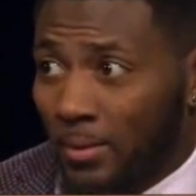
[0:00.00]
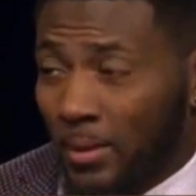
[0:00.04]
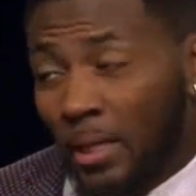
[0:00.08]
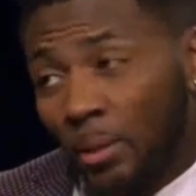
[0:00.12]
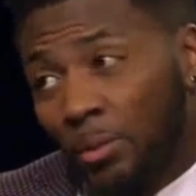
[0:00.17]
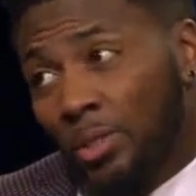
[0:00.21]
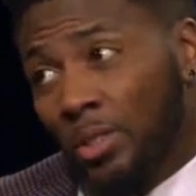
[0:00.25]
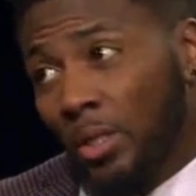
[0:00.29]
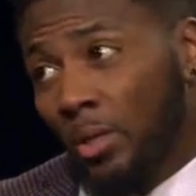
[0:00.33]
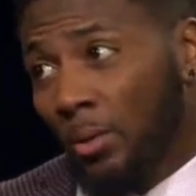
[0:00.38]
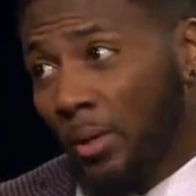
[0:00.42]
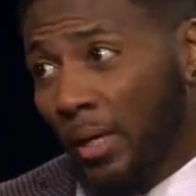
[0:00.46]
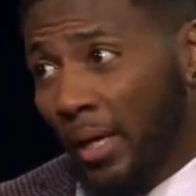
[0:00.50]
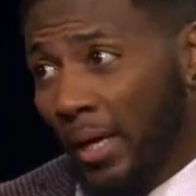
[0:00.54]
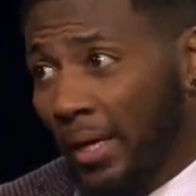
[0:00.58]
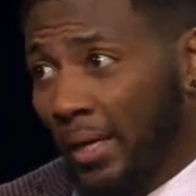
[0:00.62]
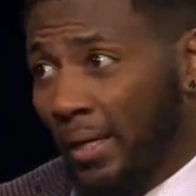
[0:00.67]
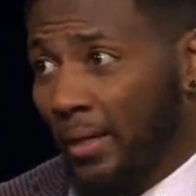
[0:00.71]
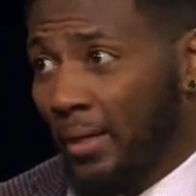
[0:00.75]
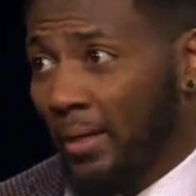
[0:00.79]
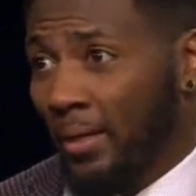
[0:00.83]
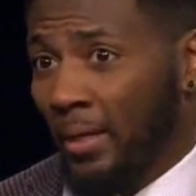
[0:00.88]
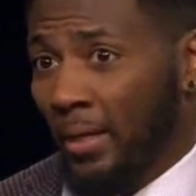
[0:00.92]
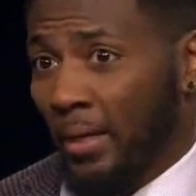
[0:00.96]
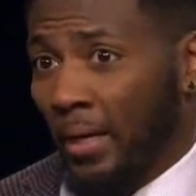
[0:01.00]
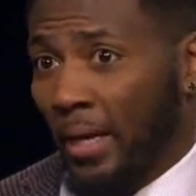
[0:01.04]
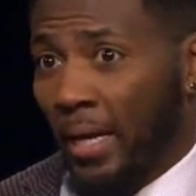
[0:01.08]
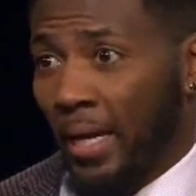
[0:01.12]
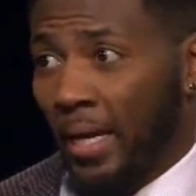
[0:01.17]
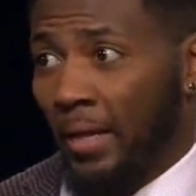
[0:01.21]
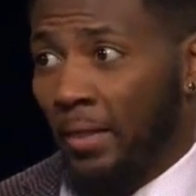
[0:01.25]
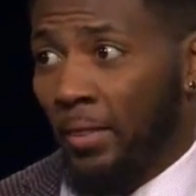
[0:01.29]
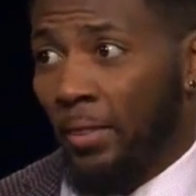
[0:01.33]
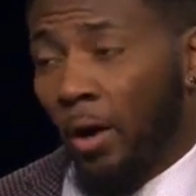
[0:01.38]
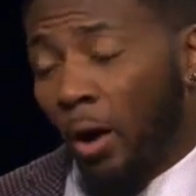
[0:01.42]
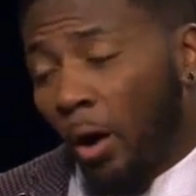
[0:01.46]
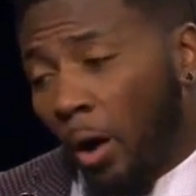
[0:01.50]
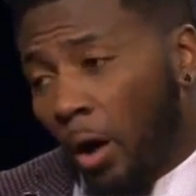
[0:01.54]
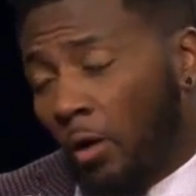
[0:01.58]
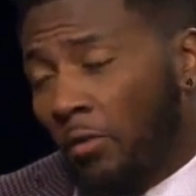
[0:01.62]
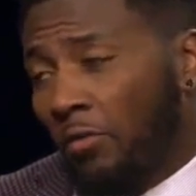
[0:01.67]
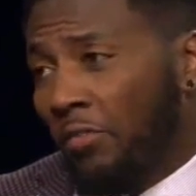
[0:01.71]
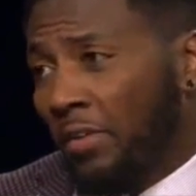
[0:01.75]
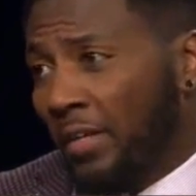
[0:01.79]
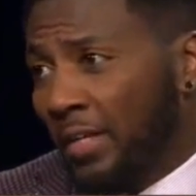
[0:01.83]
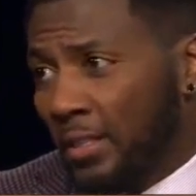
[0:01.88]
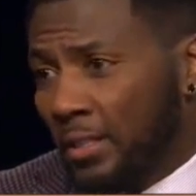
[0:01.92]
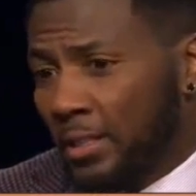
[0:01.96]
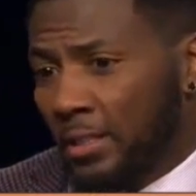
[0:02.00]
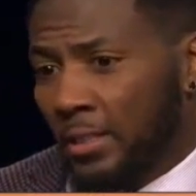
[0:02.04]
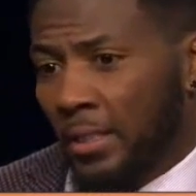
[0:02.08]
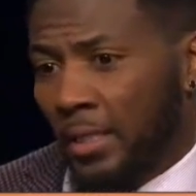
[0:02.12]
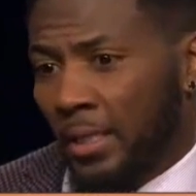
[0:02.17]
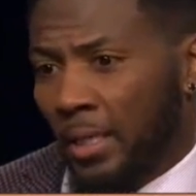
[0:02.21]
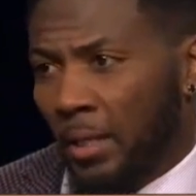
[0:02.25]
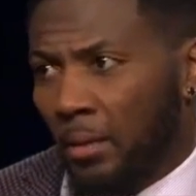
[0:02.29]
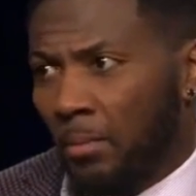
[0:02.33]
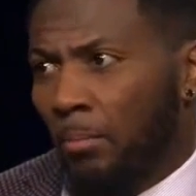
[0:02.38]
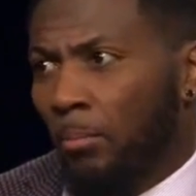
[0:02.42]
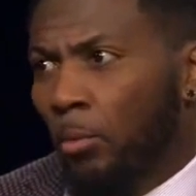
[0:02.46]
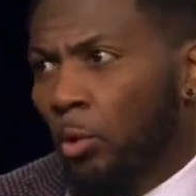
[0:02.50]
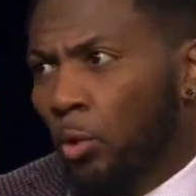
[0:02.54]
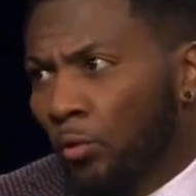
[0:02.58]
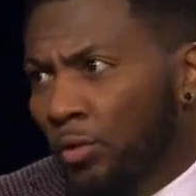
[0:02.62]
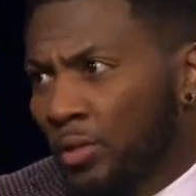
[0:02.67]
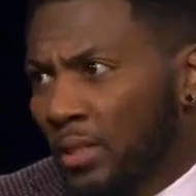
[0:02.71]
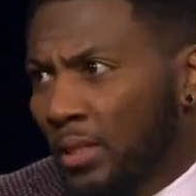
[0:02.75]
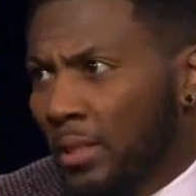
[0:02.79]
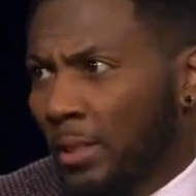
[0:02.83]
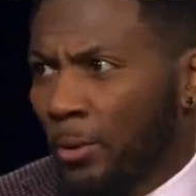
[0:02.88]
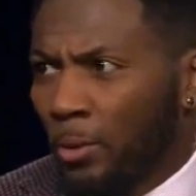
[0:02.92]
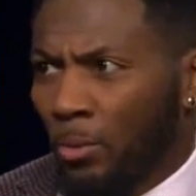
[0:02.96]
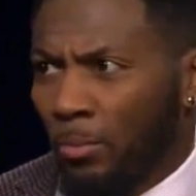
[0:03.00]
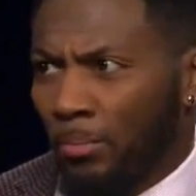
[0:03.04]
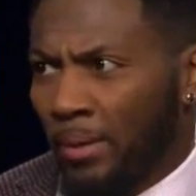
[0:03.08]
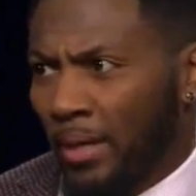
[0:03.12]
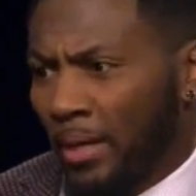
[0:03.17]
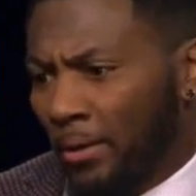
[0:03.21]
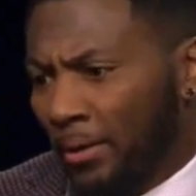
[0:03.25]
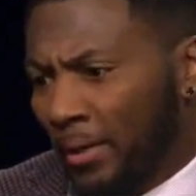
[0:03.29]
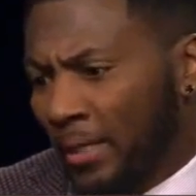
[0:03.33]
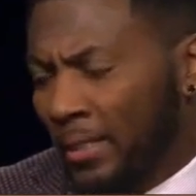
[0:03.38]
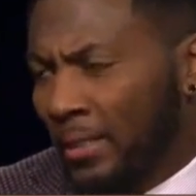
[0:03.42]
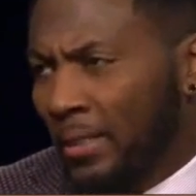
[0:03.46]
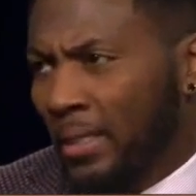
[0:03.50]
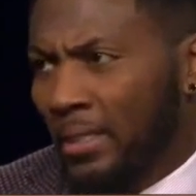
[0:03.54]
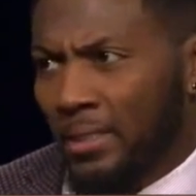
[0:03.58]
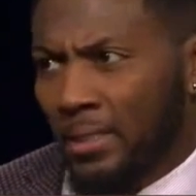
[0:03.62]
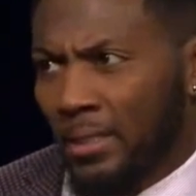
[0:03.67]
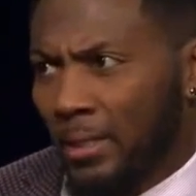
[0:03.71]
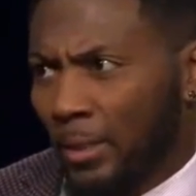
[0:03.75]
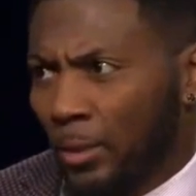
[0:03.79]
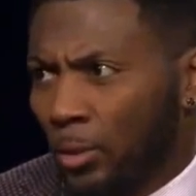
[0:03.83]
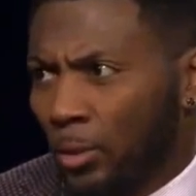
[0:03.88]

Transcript: He was okay. And the offense moves a little better. He does a